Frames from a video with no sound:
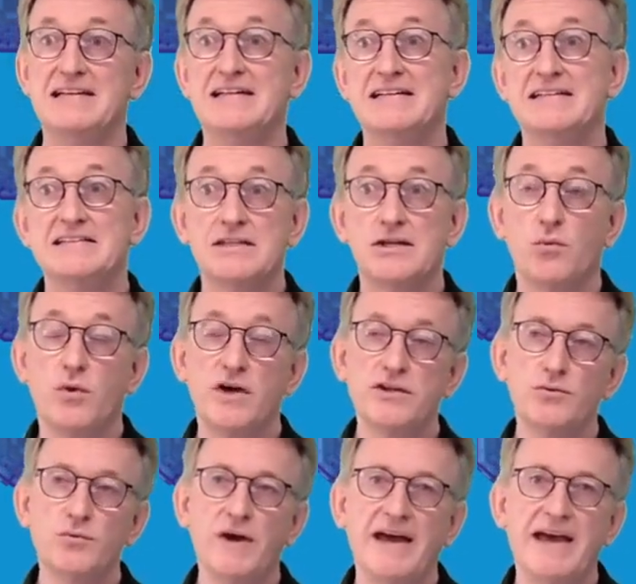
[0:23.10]
So what
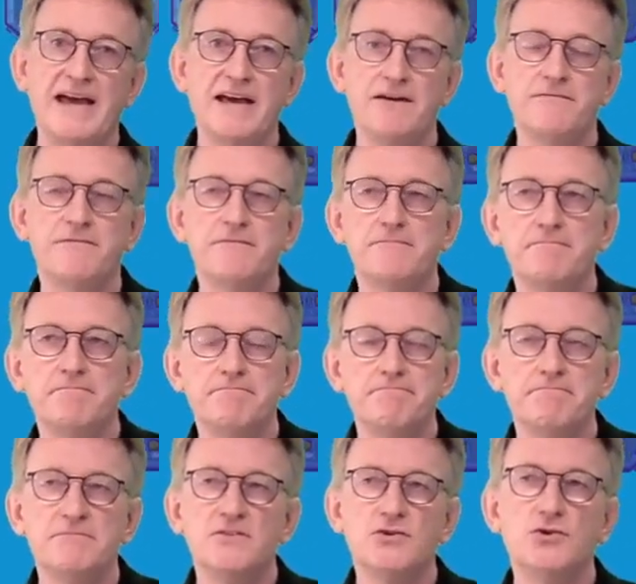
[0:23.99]
do I have
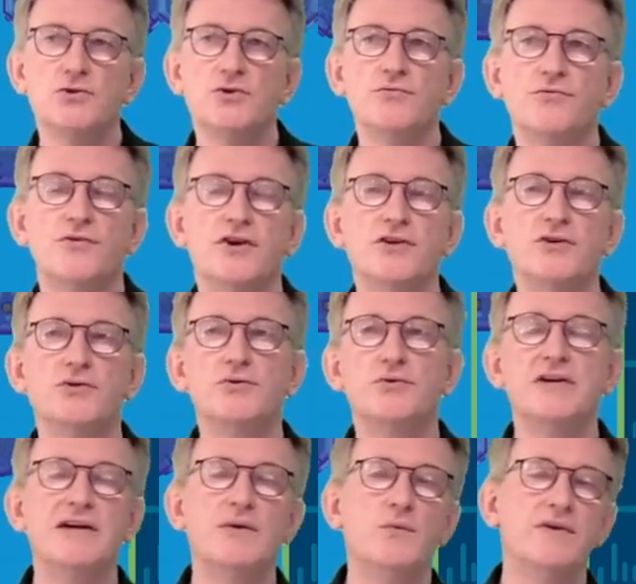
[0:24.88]
for you
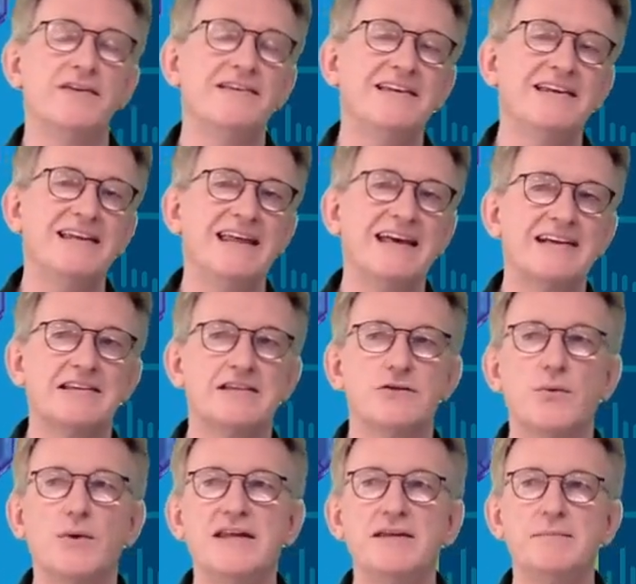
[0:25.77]
within the next
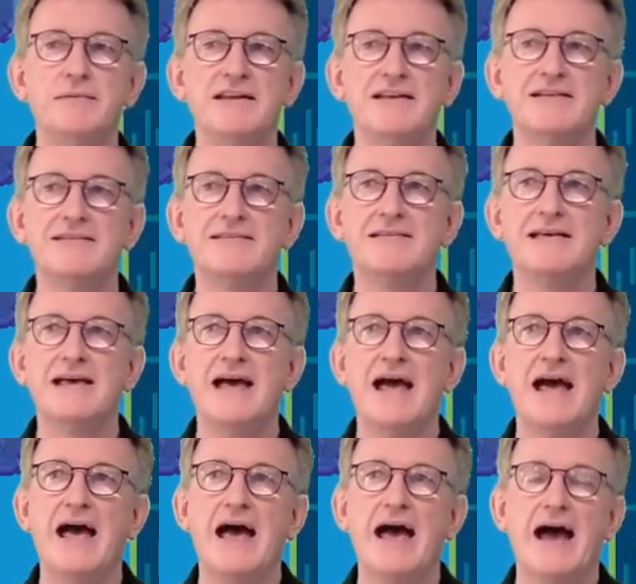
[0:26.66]
20 minutes?
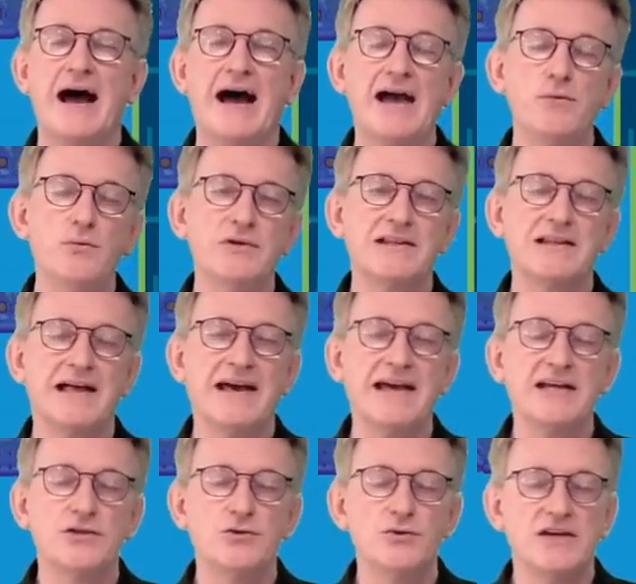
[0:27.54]
I would
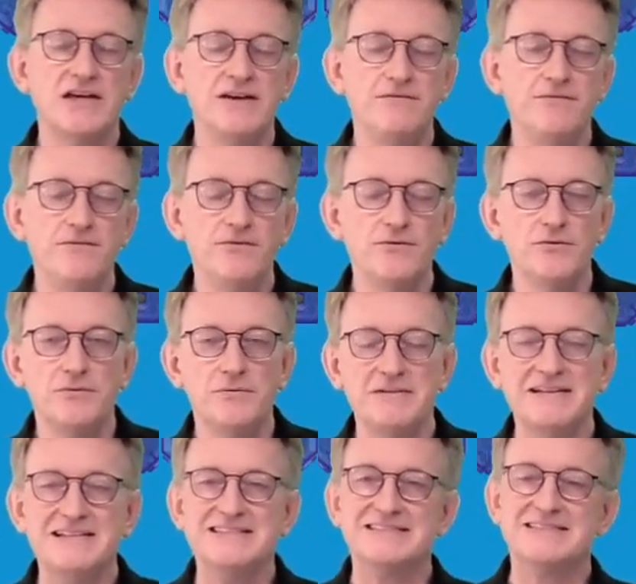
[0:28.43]
like to give you
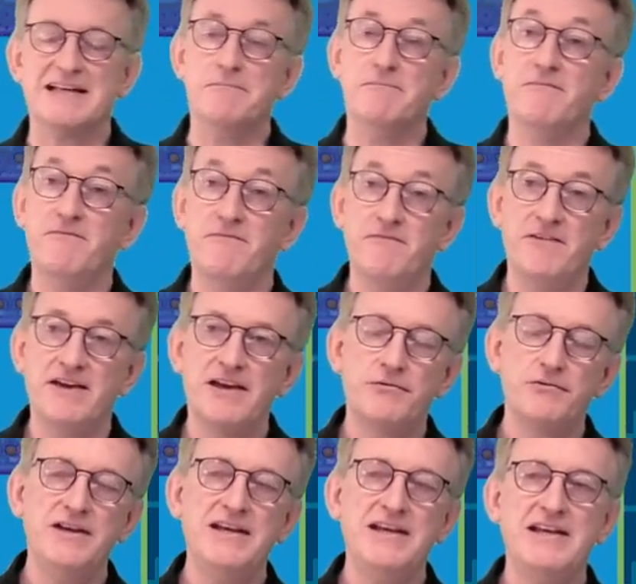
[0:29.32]
some
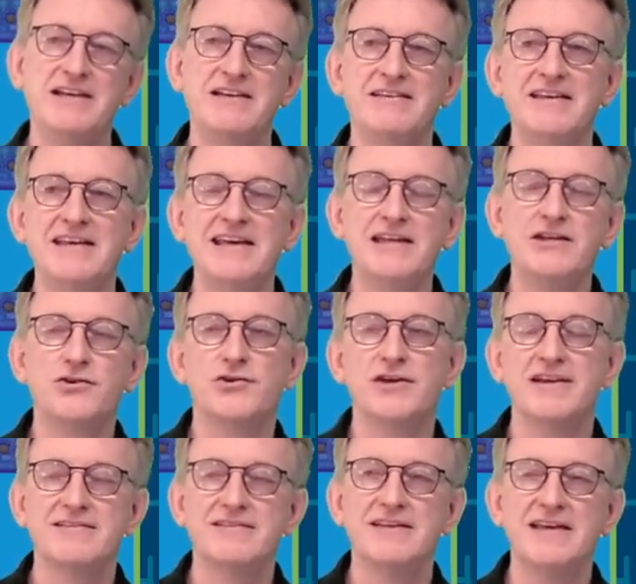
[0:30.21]
very
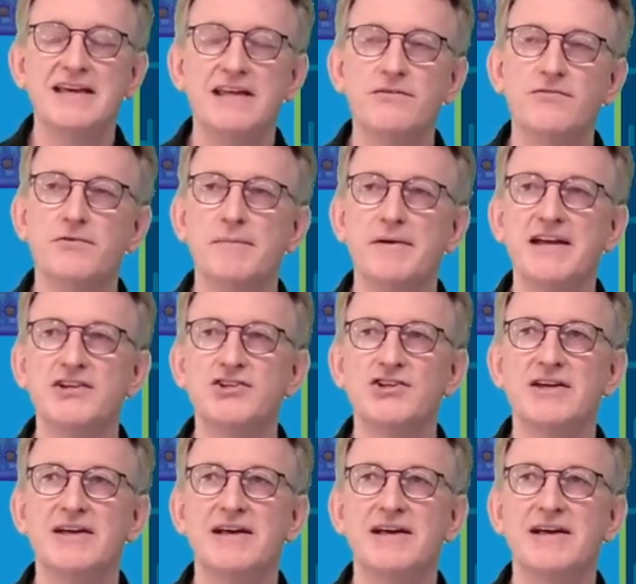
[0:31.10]
interesting information